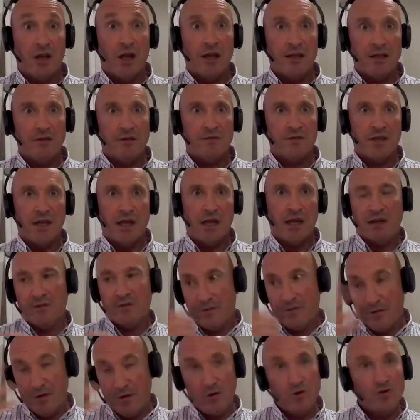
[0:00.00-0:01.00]
like you've said, it's
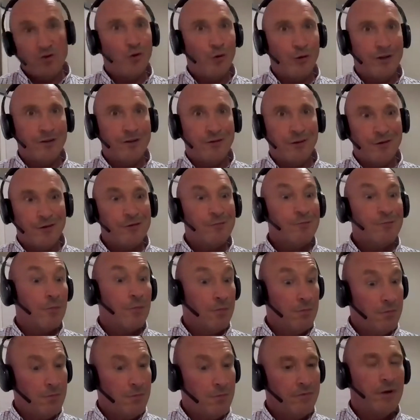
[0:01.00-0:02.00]
future oriented,
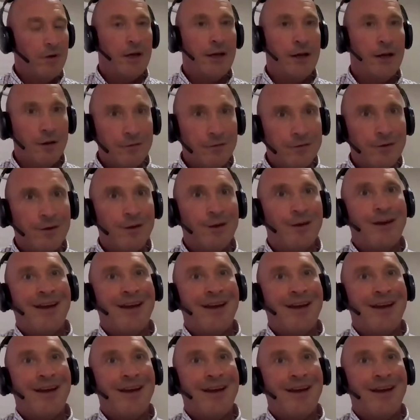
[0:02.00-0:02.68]
funnily enough,